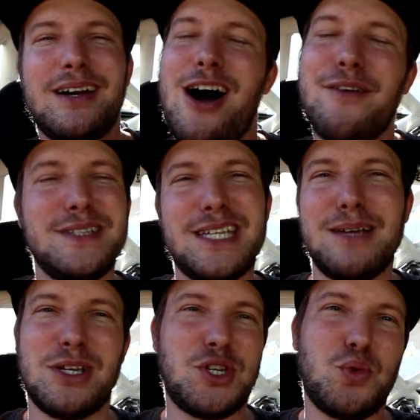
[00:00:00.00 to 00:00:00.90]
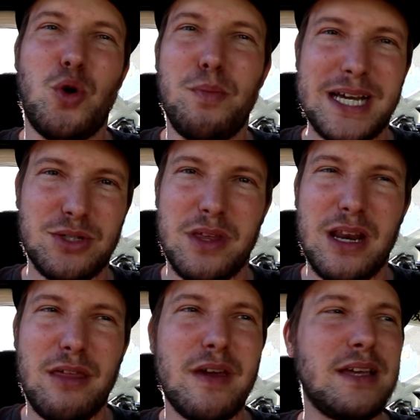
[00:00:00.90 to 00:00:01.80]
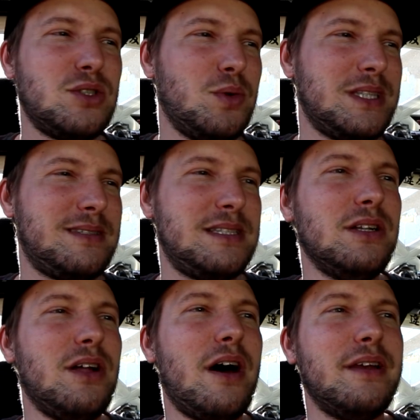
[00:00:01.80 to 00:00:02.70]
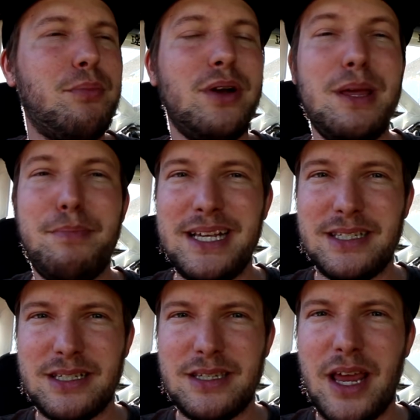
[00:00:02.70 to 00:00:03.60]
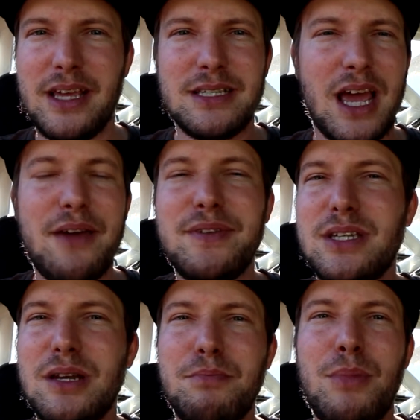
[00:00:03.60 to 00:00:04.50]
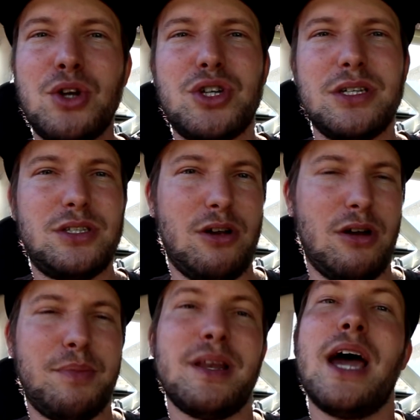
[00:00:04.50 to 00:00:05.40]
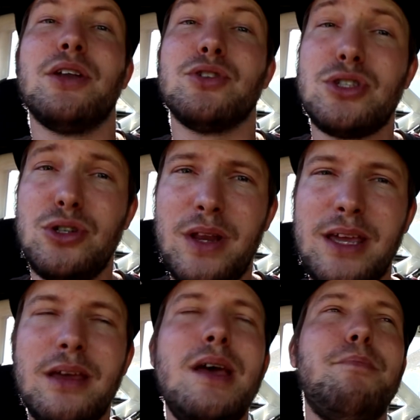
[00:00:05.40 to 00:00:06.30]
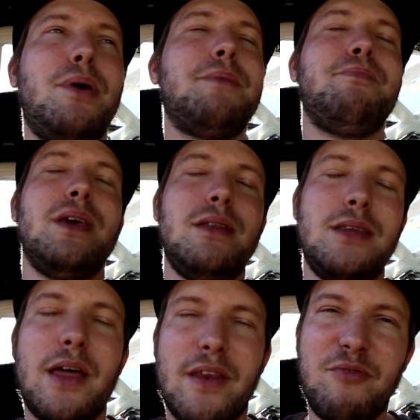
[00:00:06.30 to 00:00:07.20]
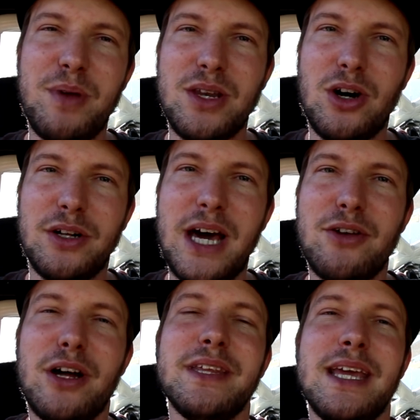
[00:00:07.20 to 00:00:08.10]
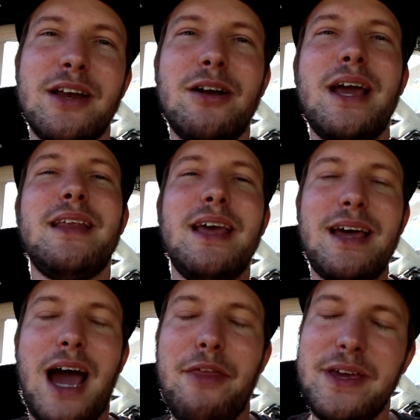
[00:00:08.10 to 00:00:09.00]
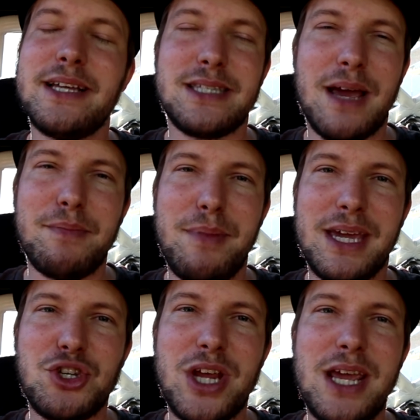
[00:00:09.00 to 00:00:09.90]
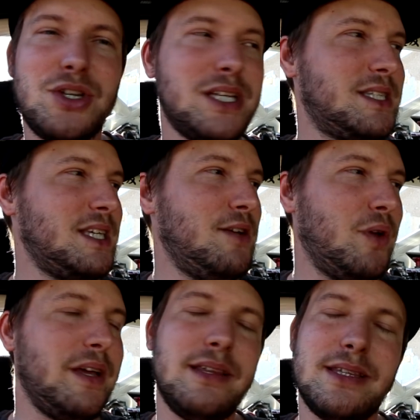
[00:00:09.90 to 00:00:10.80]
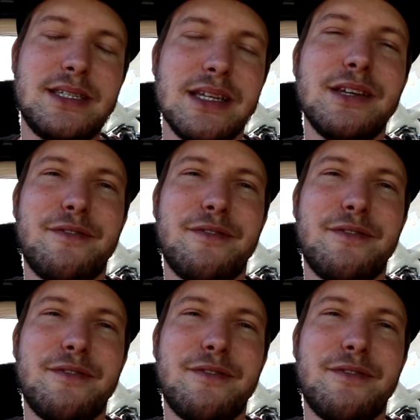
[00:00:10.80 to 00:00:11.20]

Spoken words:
oftentimes I just won't mess with anything. So it's still on pretty basic settings. I haven't done much startup and idle tuning, but now that I've been called out on the internet, I think it's time to make a change and see if we can get this thing to